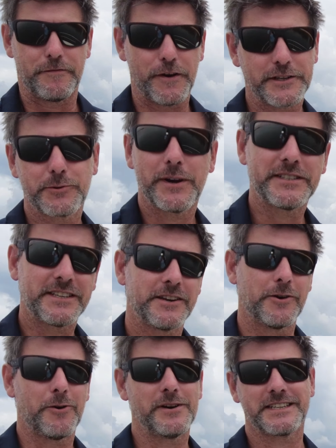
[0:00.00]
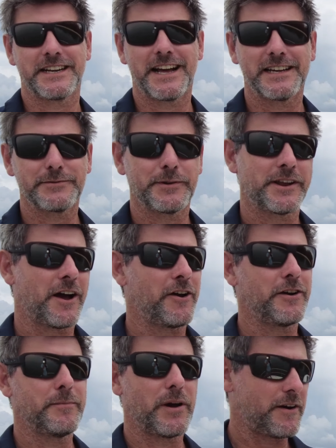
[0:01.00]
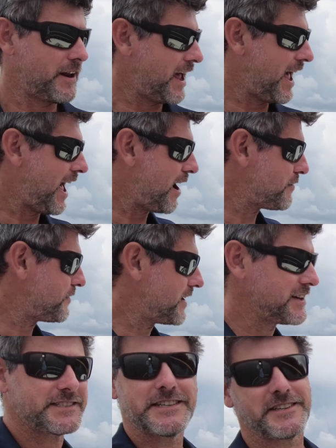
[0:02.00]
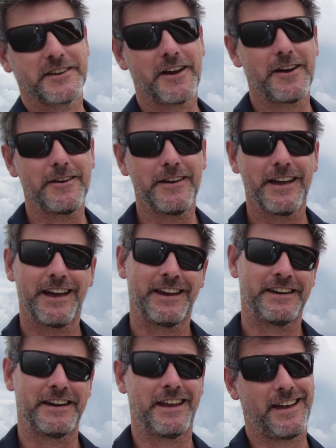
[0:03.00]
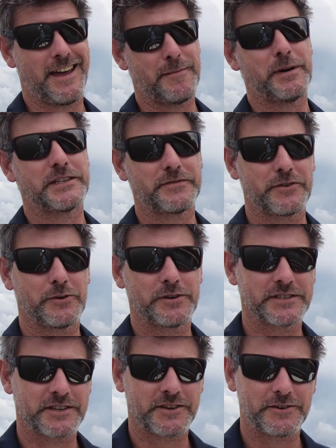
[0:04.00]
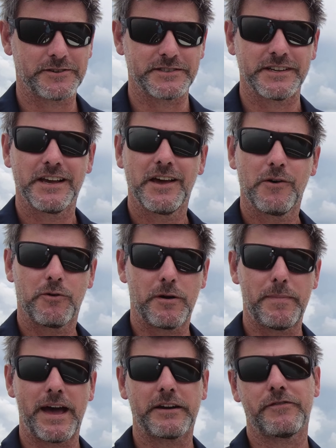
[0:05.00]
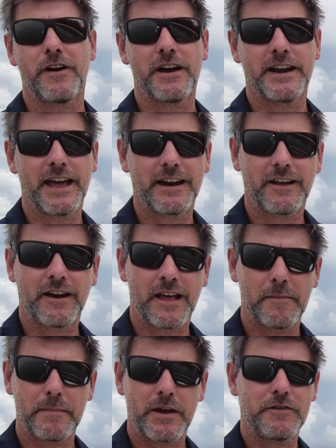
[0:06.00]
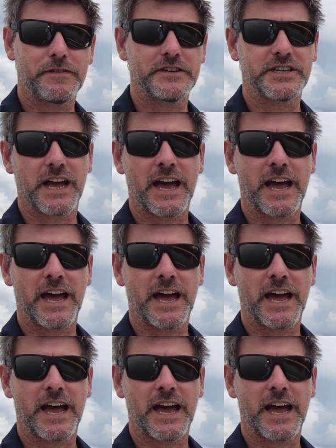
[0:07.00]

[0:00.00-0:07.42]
First question you always get asked when you own a boat, how fast does it go and how much fuel does it use? We're about to find out on our Mary Fisher